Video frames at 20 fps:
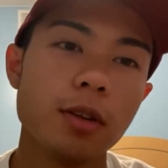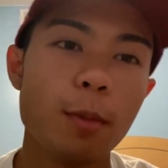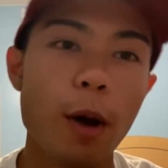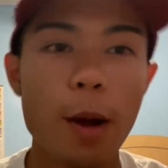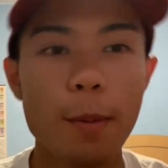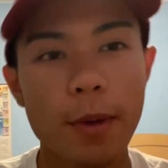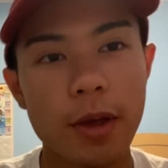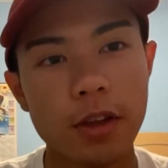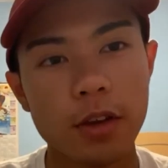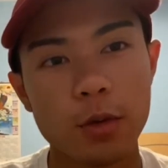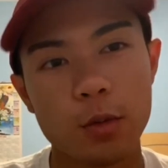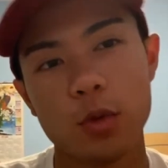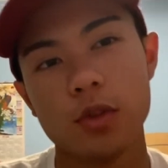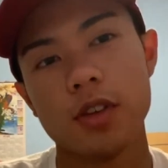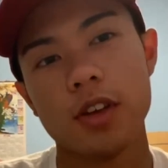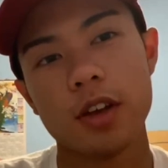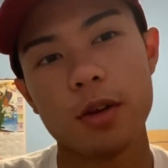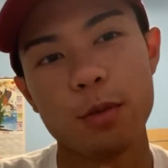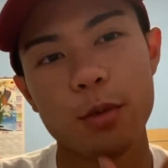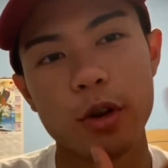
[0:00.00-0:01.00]
in my opinion, was
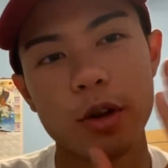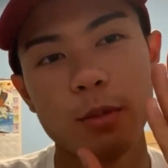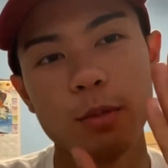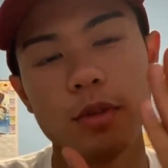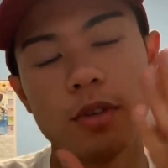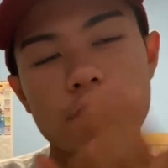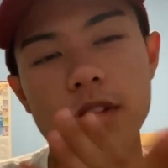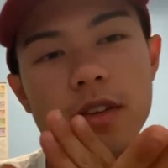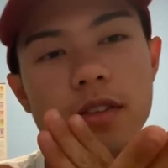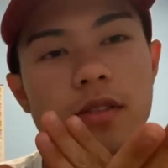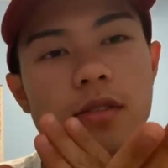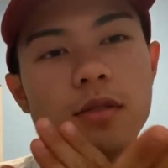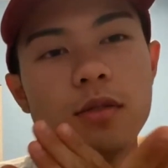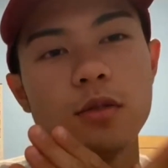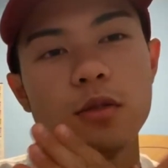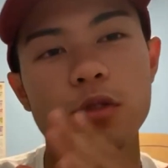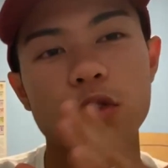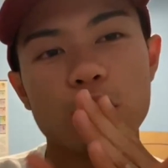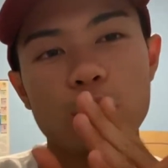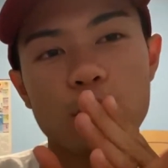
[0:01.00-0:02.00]
like a pretty please,
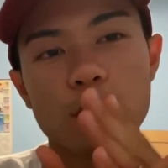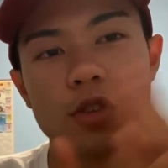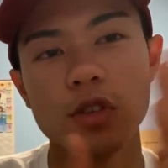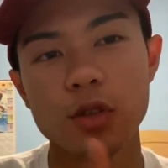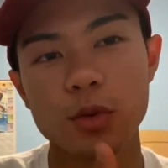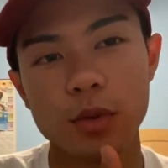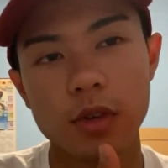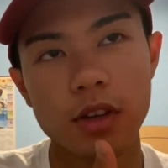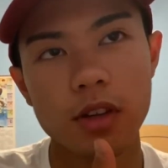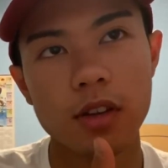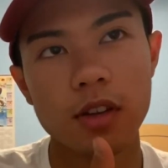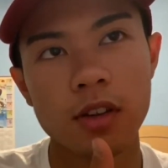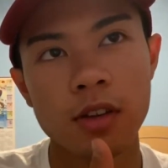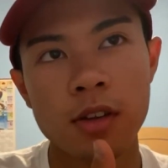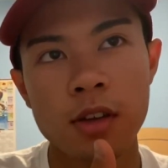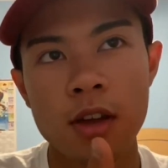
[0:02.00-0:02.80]
short and sweet.